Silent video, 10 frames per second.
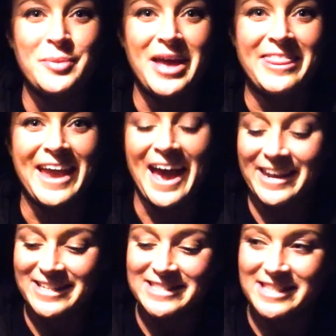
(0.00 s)
and they had
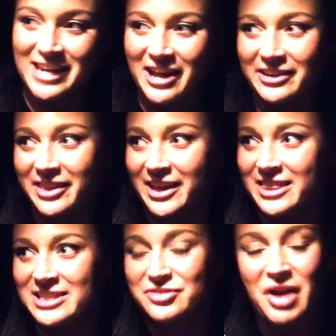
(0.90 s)
us sit on like
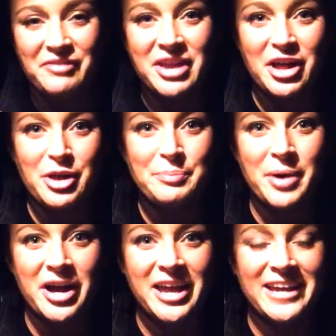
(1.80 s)
these 5-gallon
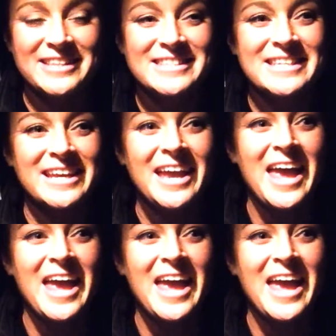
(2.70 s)
buckets,